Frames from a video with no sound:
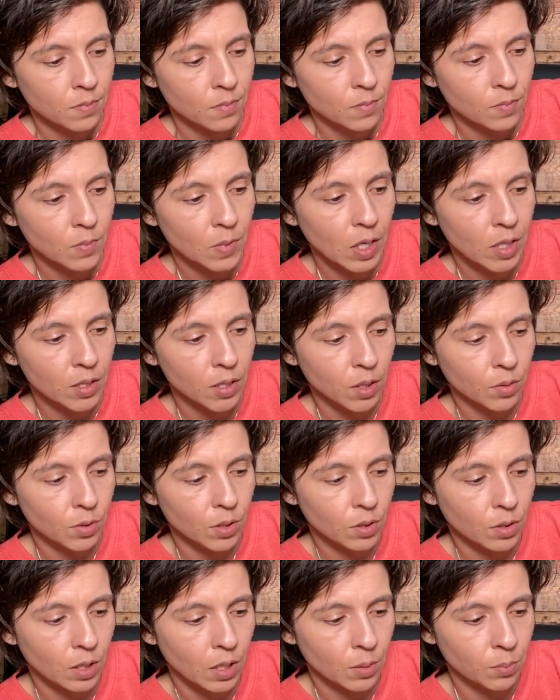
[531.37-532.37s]
That's how
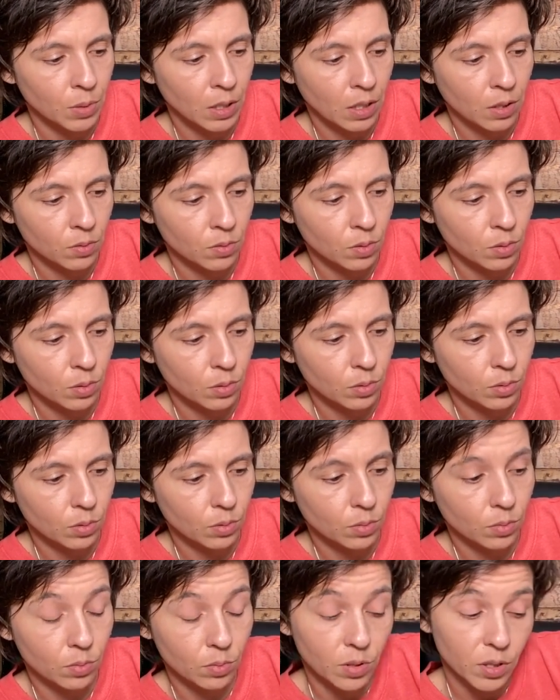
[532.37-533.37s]
you're coming out
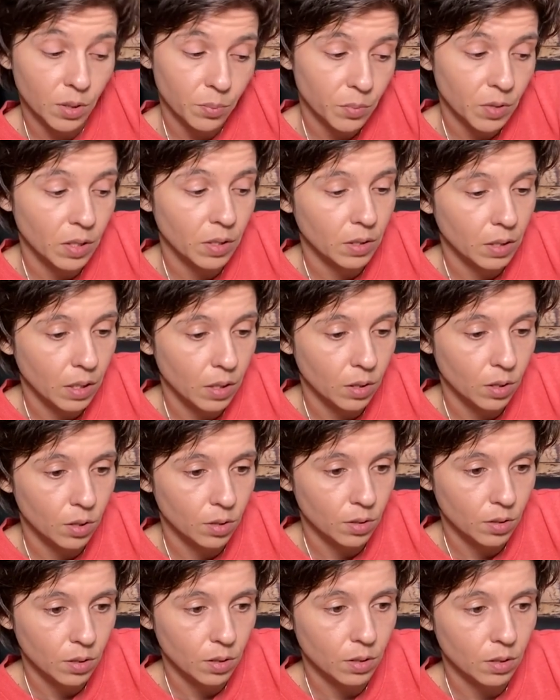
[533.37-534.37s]
through something that
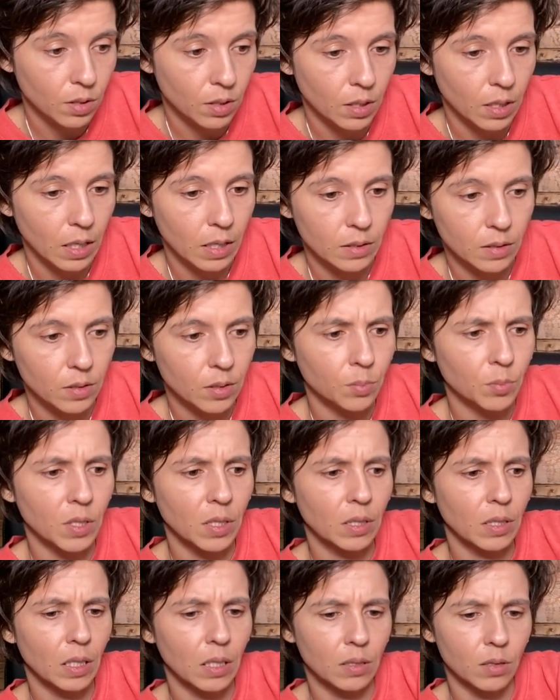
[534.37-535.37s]
hurt a lot.
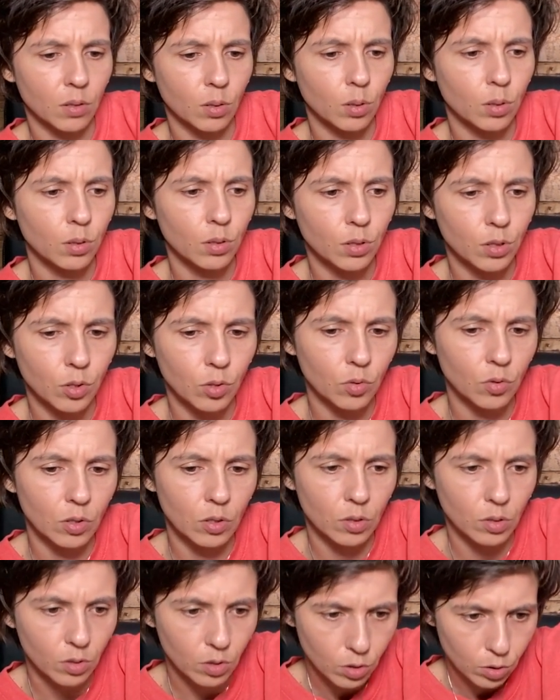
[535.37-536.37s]
Something that turned you
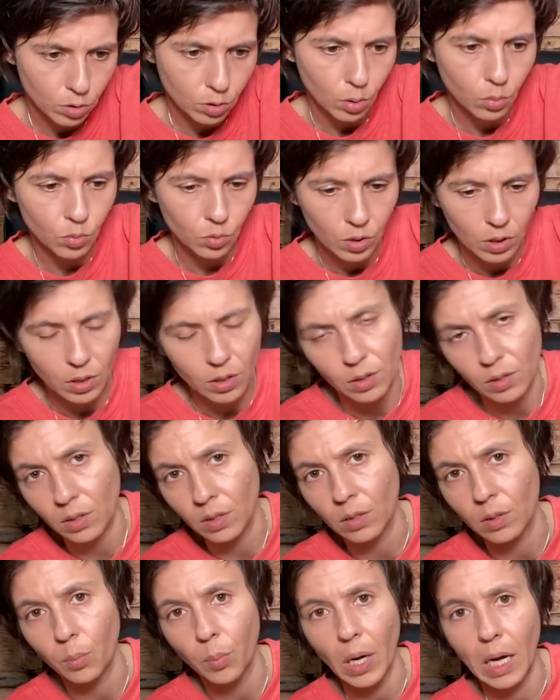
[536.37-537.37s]
into stone here in
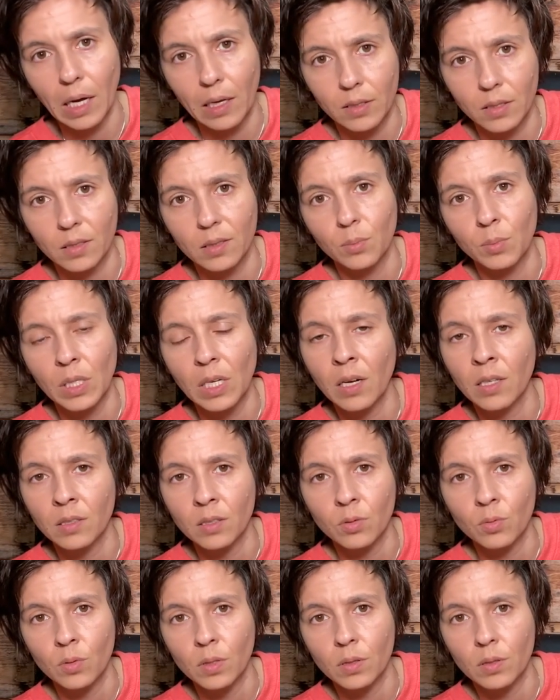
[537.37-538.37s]
the past, to be
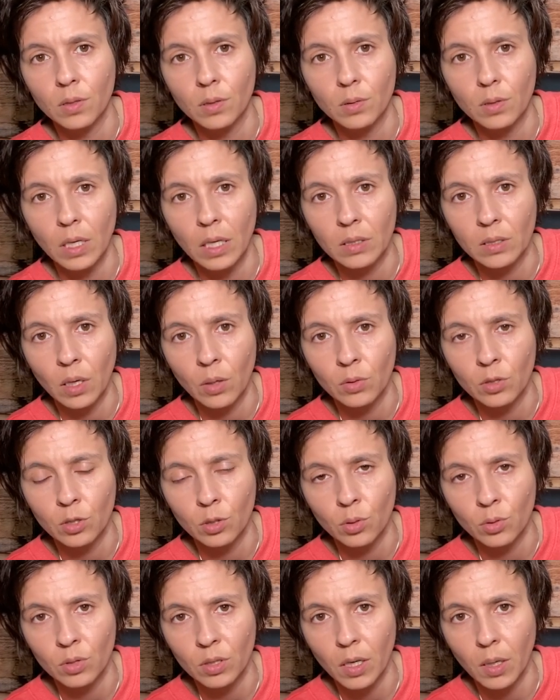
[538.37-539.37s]
honest with you. That's how it
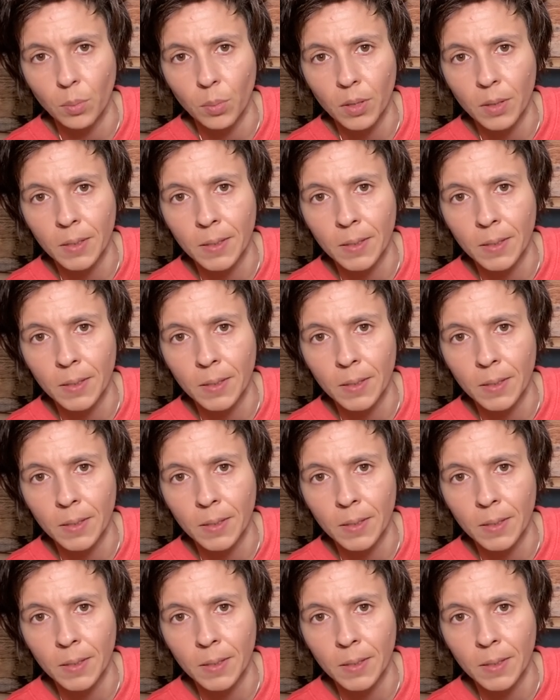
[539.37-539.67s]
shows up.